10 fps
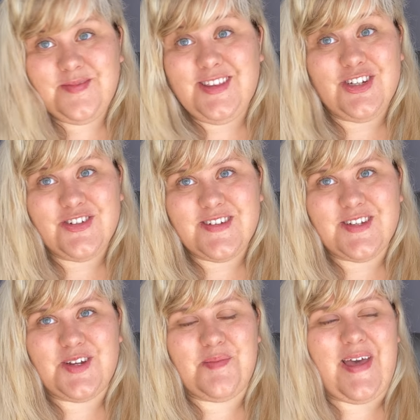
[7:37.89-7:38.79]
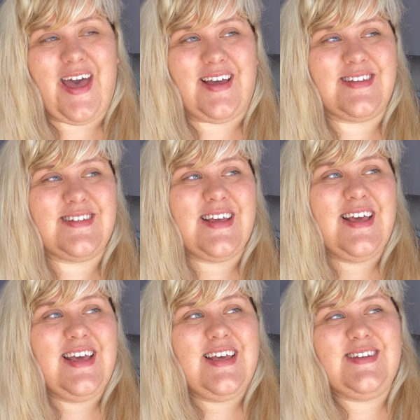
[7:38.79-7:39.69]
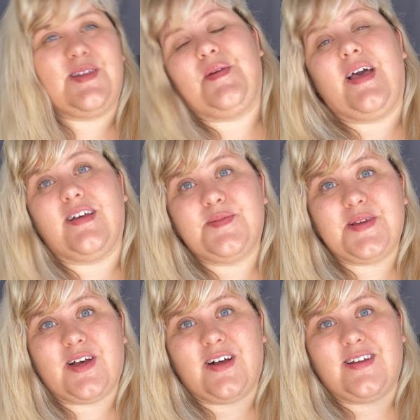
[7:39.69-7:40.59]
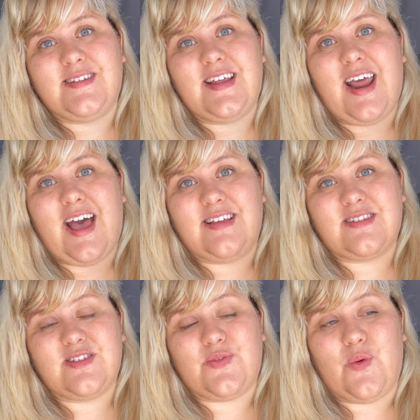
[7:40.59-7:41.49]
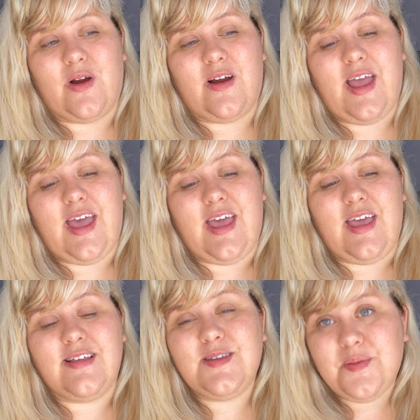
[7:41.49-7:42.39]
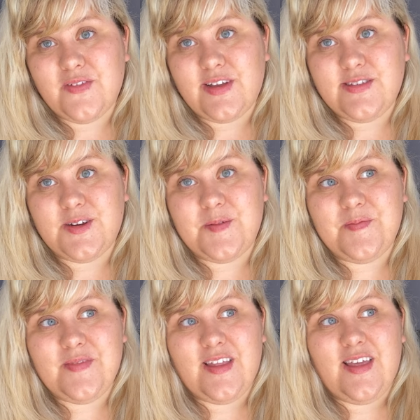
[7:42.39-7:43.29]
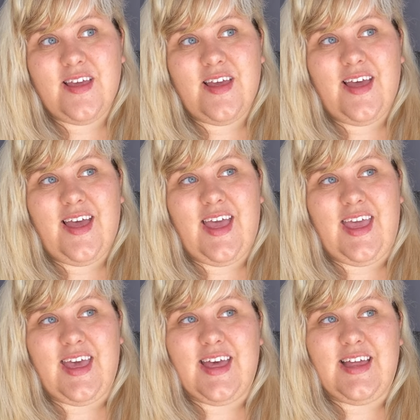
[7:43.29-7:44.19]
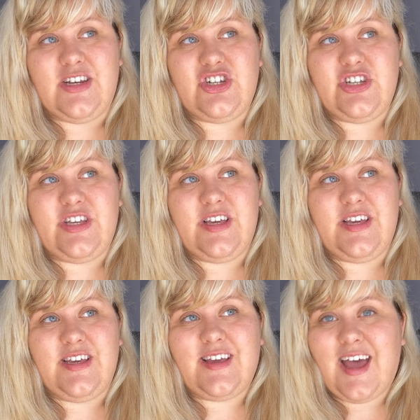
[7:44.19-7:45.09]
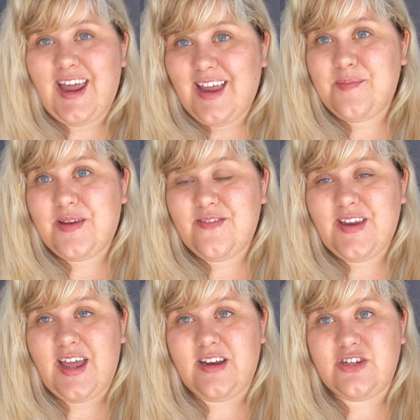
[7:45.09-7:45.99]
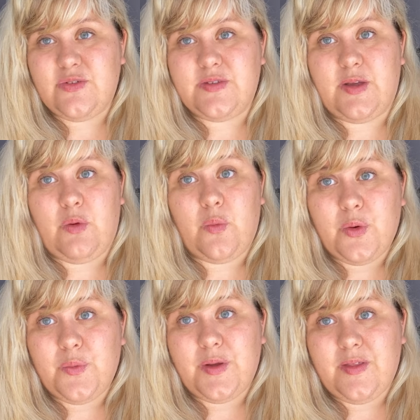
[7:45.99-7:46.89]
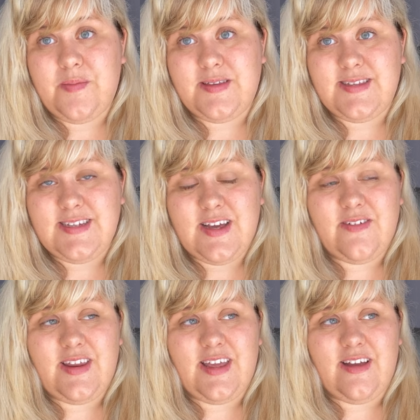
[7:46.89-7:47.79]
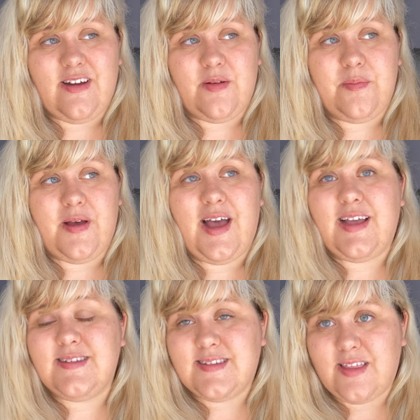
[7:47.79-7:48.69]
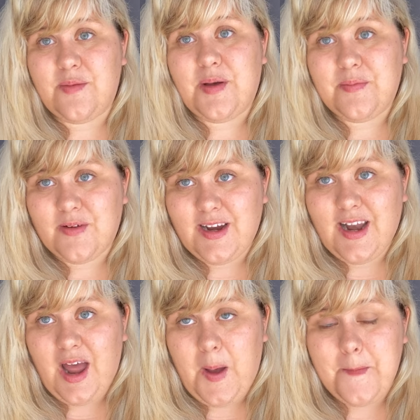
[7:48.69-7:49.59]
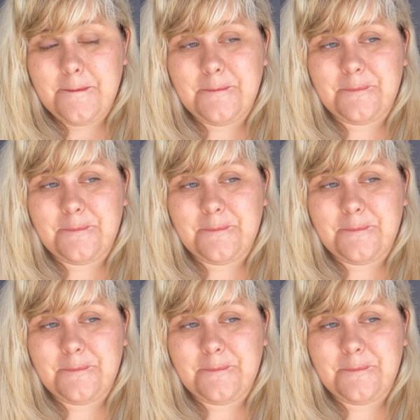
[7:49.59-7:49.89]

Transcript: There's still no bags. So my husband calls and asks for a supervisor. And she kind of had a bit of an attitude and was like, well, we're really busy down here, but I can send them up right now.